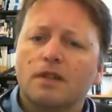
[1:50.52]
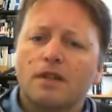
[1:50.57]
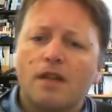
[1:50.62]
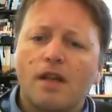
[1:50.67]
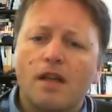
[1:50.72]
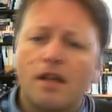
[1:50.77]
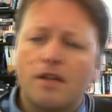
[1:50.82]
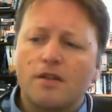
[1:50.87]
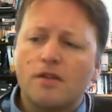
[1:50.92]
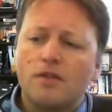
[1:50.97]

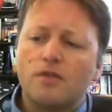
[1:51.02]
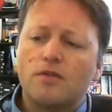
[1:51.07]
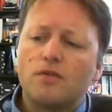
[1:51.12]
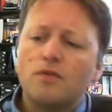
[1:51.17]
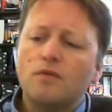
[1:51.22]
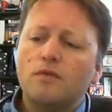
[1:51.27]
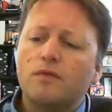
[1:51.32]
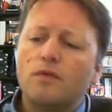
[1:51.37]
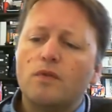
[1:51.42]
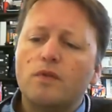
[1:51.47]
and it's a
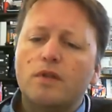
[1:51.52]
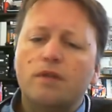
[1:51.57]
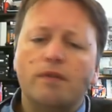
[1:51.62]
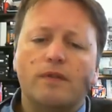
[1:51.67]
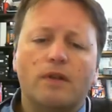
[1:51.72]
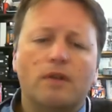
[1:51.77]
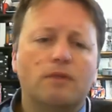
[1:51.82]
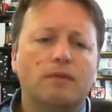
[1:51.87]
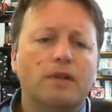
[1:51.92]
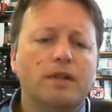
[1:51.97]
240
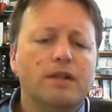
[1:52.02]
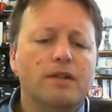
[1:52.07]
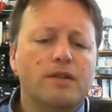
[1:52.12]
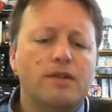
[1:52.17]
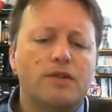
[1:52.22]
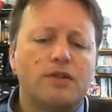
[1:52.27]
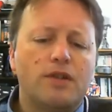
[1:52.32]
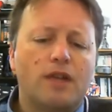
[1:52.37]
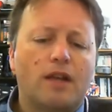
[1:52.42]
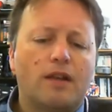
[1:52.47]
volt one,
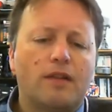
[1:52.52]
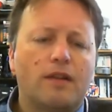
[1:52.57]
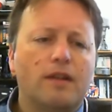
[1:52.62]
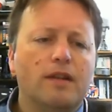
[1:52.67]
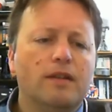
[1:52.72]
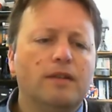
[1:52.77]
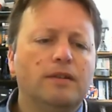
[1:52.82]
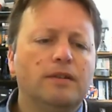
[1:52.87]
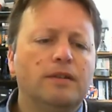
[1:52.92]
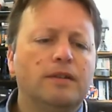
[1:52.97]
just check
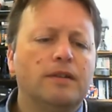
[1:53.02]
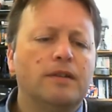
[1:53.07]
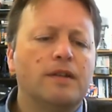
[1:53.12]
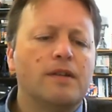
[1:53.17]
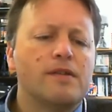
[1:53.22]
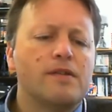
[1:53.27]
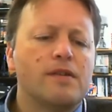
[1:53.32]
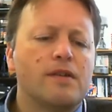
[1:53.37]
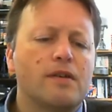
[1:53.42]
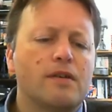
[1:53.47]
then.
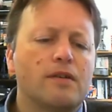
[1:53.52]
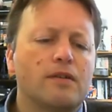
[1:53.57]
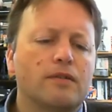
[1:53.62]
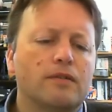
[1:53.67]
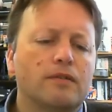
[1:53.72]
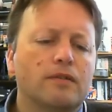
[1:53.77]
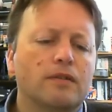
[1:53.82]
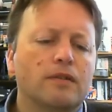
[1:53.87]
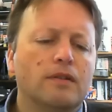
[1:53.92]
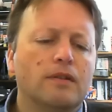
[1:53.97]
So
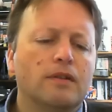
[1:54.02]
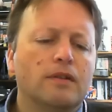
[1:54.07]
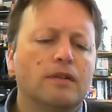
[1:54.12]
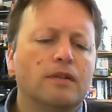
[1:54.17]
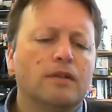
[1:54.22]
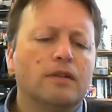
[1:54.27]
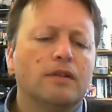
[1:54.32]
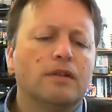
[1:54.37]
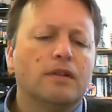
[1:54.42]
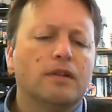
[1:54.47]

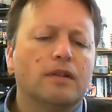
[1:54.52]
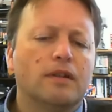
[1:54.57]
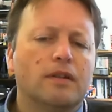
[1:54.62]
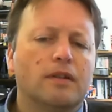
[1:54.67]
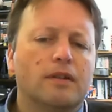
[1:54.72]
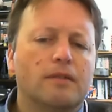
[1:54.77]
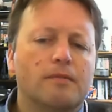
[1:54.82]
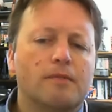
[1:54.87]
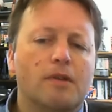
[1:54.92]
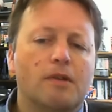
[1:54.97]

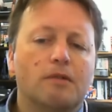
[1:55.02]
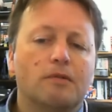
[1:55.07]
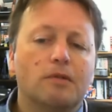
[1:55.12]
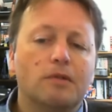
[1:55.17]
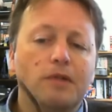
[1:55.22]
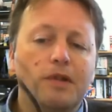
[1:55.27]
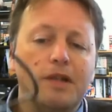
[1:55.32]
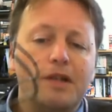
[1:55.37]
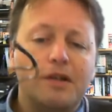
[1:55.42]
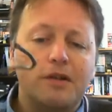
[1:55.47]
I will
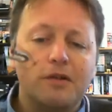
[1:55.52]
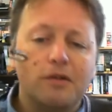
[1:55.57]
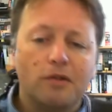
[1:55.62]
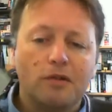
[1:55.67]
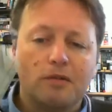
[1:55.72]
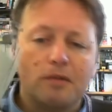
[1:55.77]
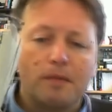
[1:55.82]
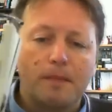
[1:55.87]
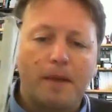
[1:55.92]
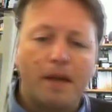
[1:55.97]
need to do a
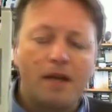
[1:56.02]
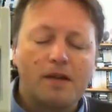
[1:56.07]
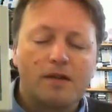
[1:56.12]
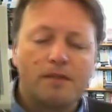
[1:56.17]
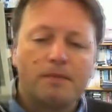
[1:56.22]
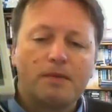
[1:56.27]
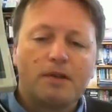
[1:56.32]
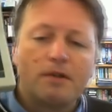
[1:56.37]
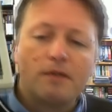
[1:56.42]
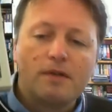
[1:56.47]
little bit of power
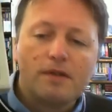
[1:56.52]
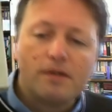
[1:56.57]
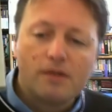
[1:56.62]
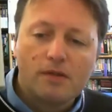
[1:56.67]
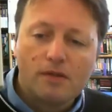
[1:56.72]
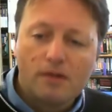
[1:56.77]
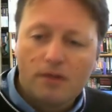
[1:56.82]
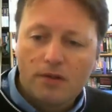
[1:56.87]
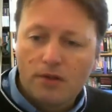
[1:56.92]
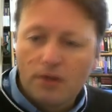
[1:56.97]
supply
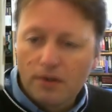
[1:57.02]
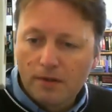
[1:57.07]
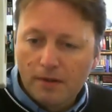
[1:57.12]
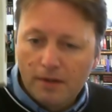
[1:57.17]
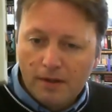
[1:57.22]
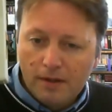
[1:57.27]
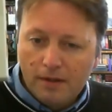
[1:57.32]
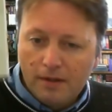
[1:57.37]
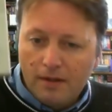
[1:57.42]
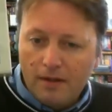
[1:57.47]
research,
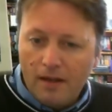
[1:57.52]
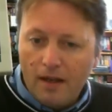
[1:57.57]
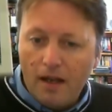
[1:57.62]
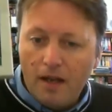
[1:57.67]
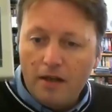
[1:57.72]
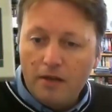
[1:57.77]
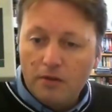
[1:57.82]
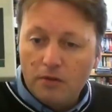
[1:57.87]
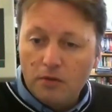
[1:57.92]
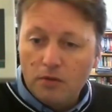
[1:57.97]

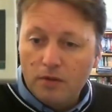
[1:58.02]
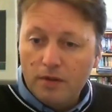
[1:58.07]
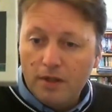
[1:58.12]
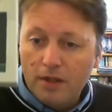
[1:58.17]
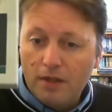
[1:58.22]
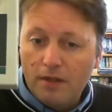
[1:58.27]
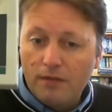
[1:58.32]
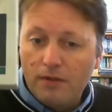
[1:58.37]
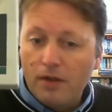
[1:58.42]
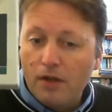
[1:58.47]
and or you
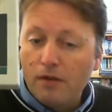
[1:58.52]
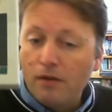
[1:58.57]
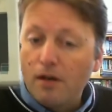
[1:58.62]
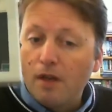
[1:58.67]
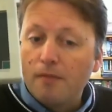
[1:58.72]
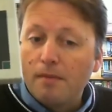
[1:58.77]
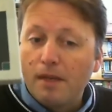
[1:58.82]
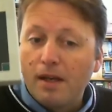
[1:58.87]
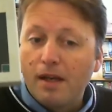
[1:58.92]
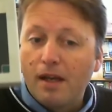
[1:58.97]
never know,
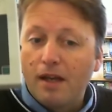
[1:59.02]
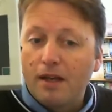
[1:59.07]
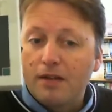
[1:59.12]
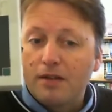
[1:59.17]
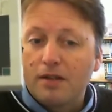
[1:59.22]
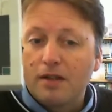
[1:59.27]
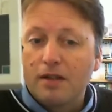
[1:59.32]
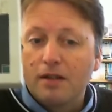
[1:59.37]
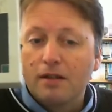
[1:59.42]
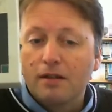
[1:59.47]
I may
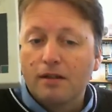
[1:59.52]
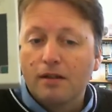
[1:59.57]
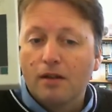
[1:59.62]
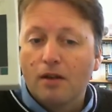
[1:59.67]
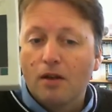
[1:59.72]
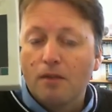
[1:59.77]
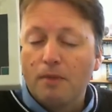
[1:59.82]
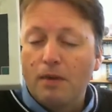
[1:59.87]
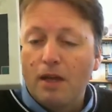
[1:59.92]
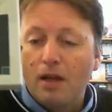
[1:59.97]
actually
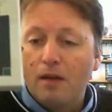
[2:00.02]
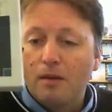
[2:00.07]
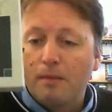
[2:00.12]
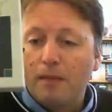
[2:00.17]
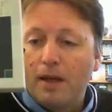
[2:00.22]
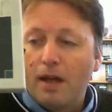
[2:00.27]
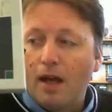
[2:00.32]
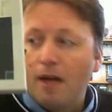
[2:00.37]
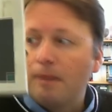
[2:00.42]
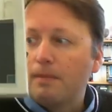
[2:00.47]
be able to
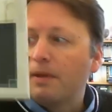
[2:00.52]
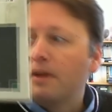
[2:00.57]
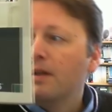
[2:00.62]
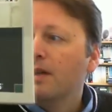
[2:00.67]
pick up